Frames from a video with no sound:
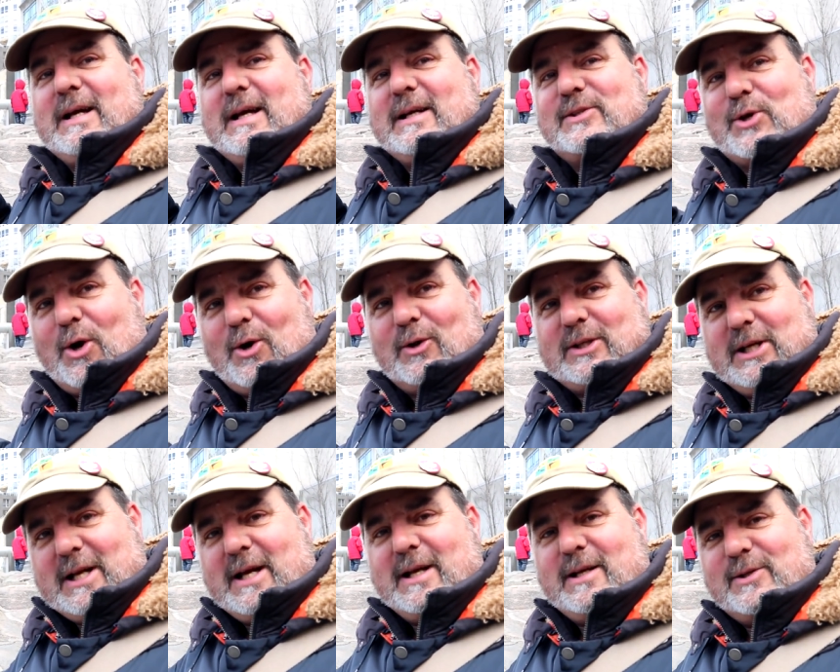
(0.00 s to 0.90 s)
It's called
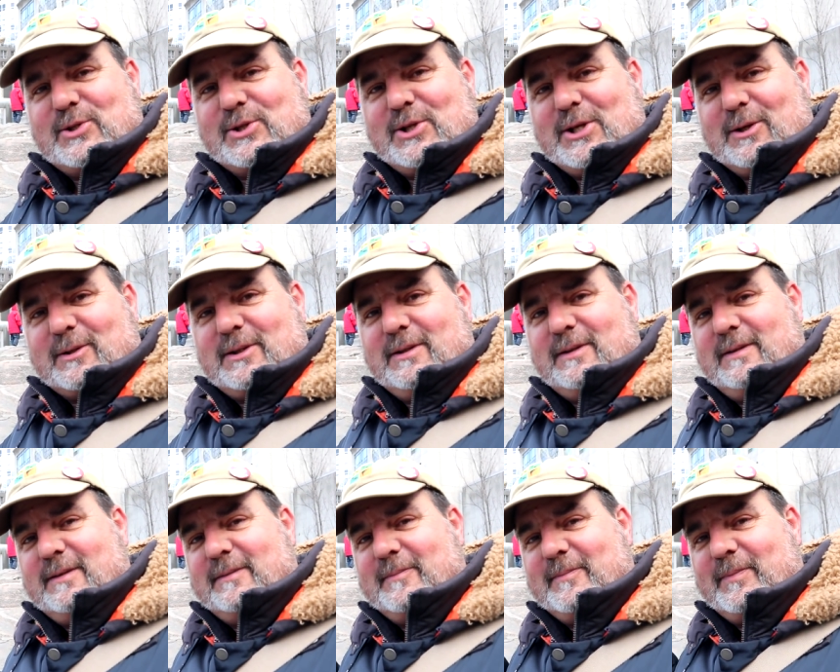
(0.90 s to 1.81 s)
Canadian Shield.
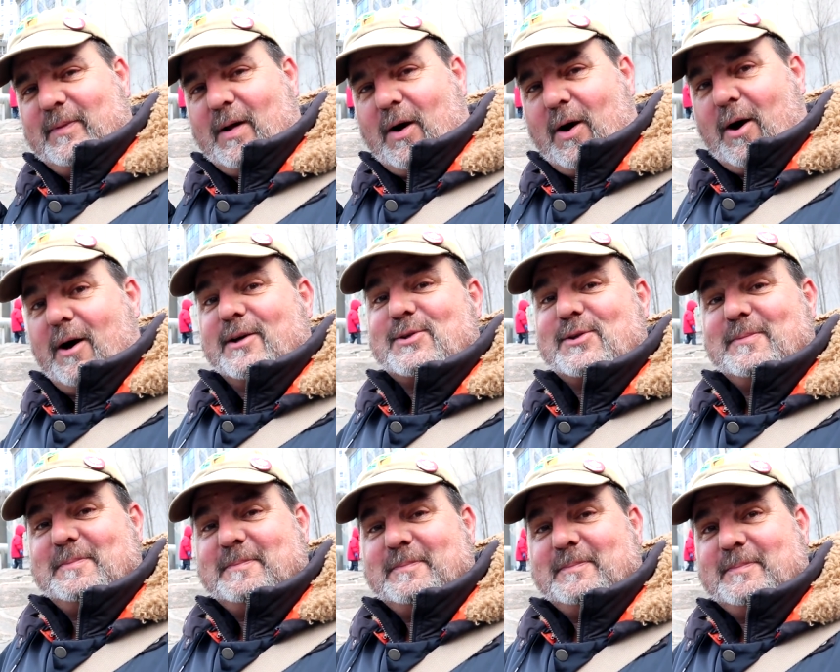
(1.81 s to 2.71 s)
Awesome.
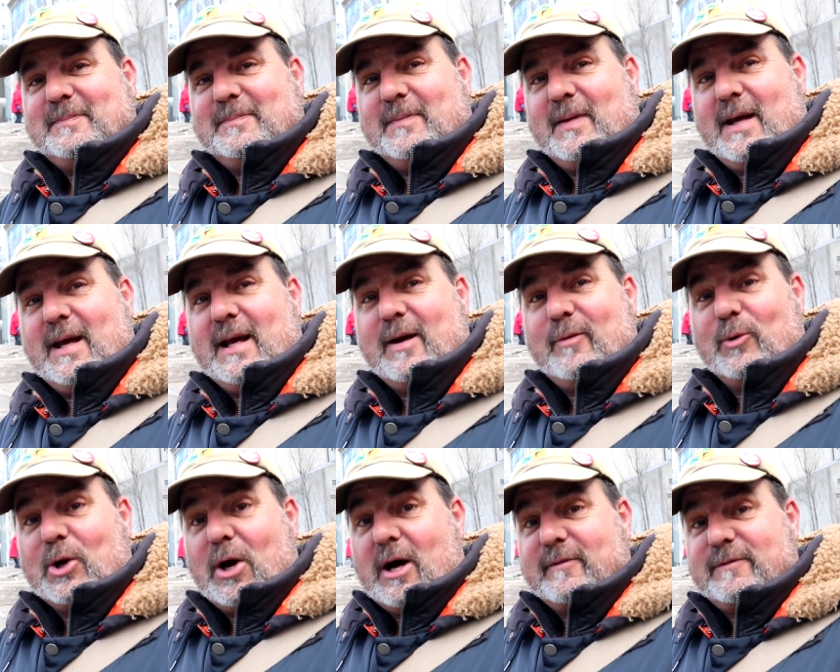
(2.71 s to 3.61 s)
And
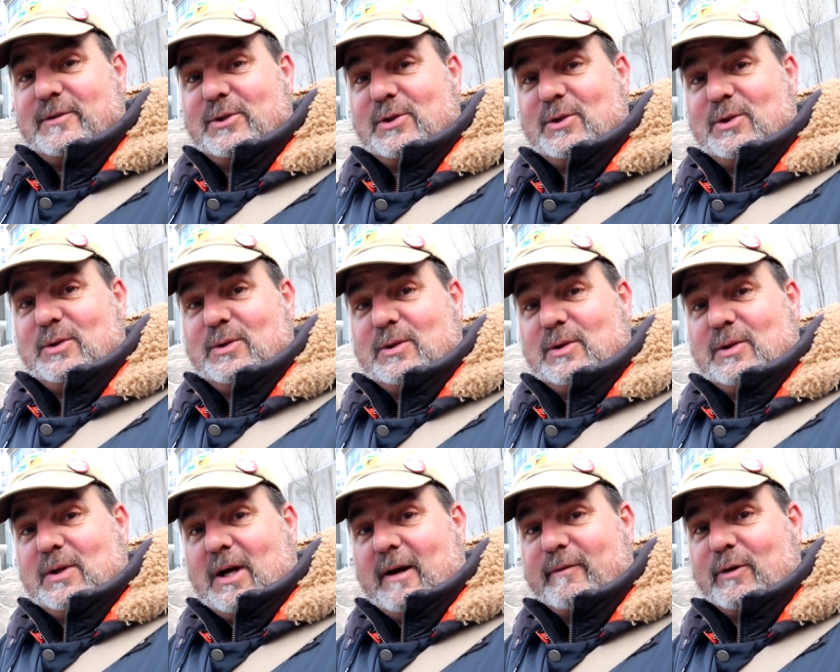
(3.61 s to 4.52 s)
we're off to
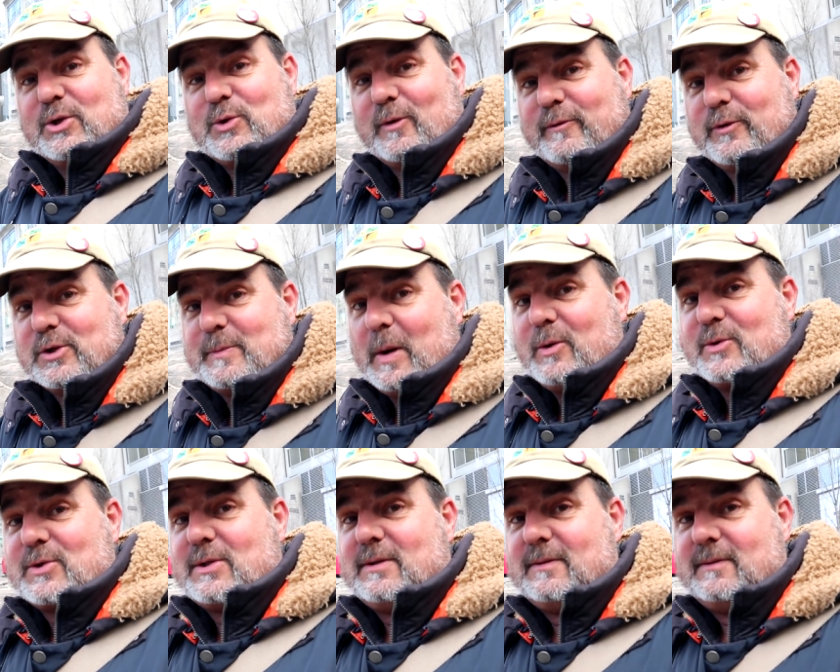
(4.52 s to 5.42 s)
a virtual First Post.